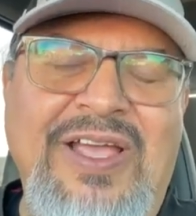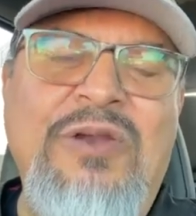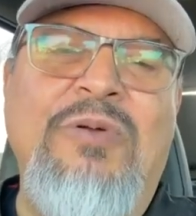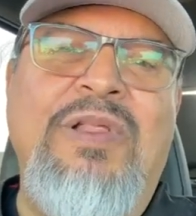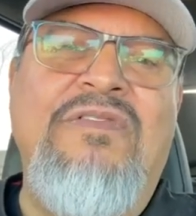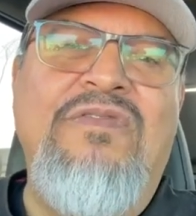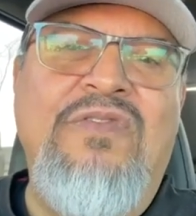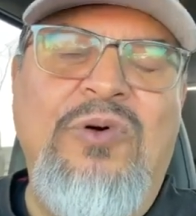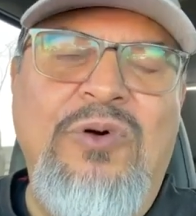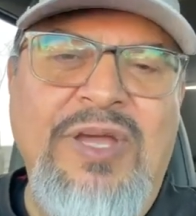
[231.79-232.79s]
It'll
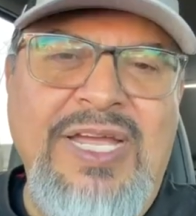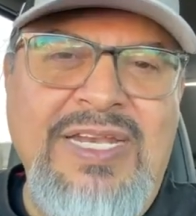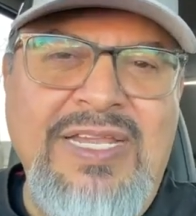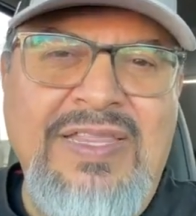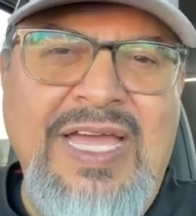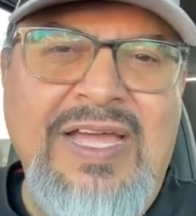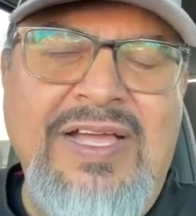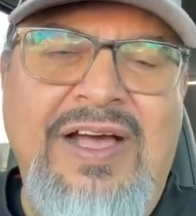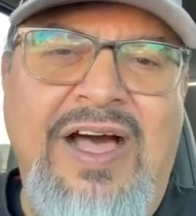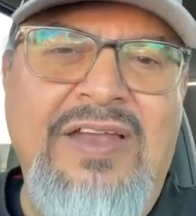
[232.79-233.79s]
avoid
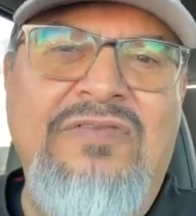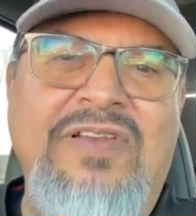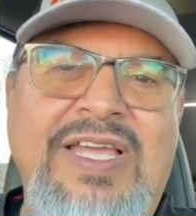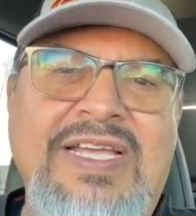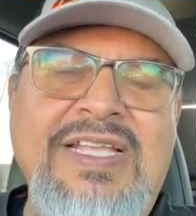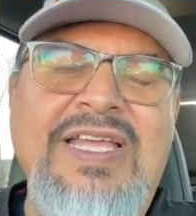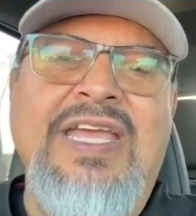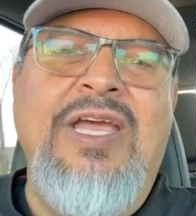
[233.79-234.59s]
that conflict.